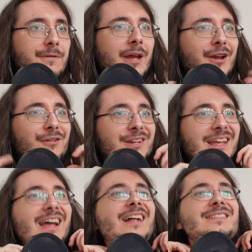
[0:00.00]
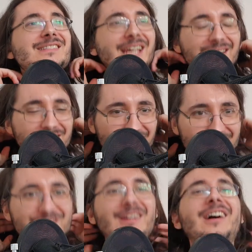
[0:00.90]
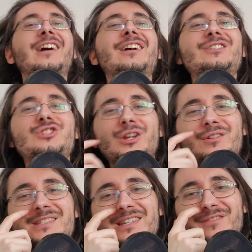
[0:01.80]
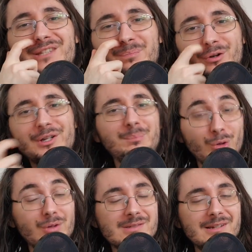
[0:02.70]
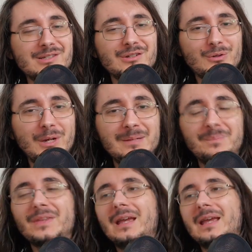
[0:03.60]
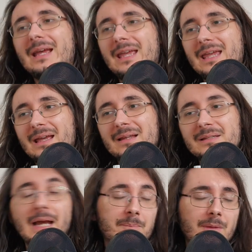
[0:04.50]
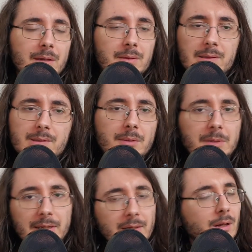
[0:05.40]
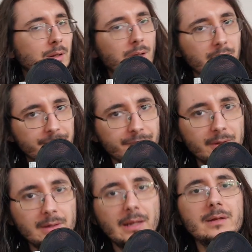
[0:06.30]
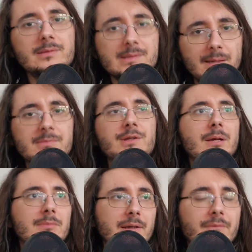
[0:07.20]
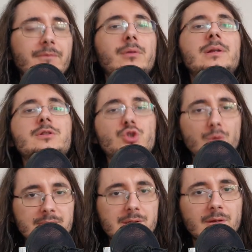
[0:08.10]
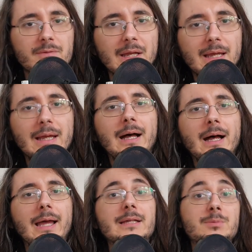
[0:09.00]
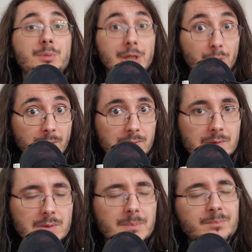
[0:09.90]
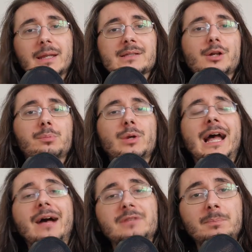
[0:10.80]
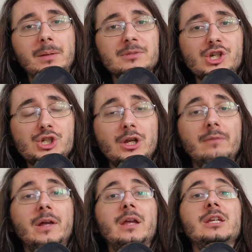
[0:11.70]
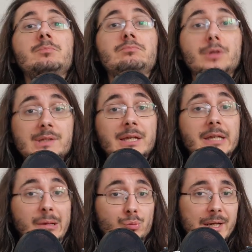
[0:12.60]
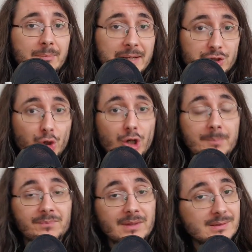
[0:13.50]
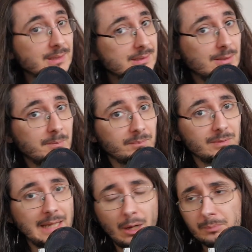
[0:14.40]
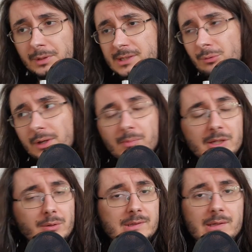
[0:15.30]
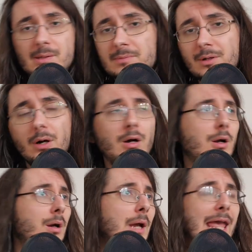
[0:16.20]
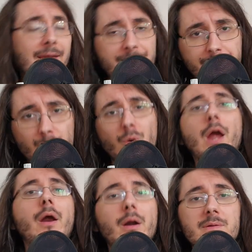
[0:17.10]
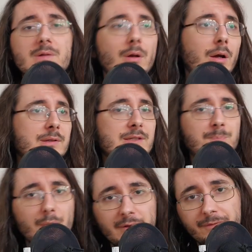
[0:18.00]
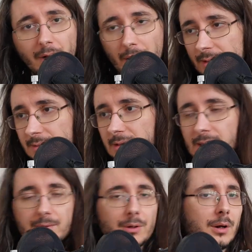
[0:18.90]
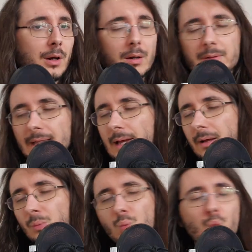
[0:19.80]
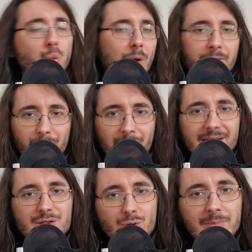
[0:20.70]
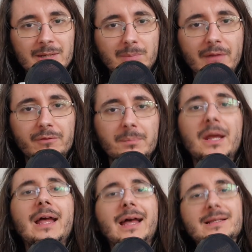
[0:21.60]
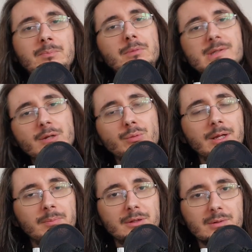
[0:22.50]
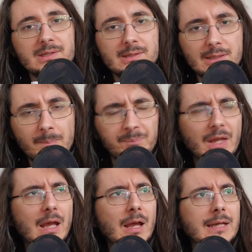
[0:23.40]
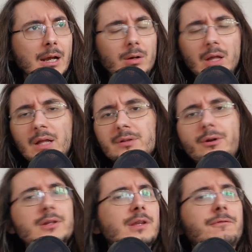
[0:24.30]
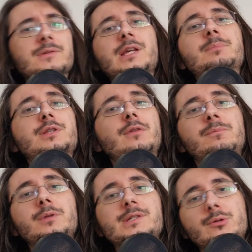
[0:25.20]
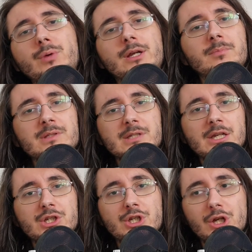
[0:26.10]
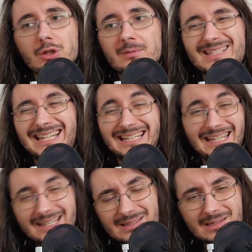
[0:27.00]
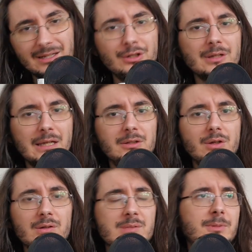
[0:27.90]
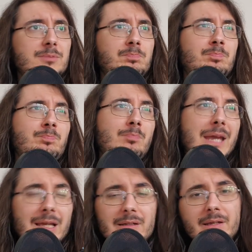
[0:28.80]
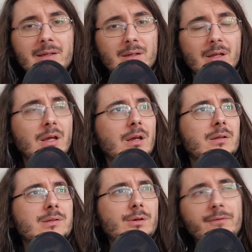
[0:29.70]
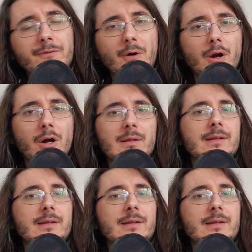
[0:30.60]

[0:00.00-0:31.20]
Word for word: very delicate uh, generative deep learning models Let's say train and yeah and it's going to be like a lot of fun and at the same time like a very instructive uh, experience next up we have the implementation of a music recommender system now, music recommender systems are everywhere, so on Spotify, Deezer, yeah, whatever like streaming platform has a music recommender system. Now, there are different types of music recommendation techniques that you can use, but mainly so far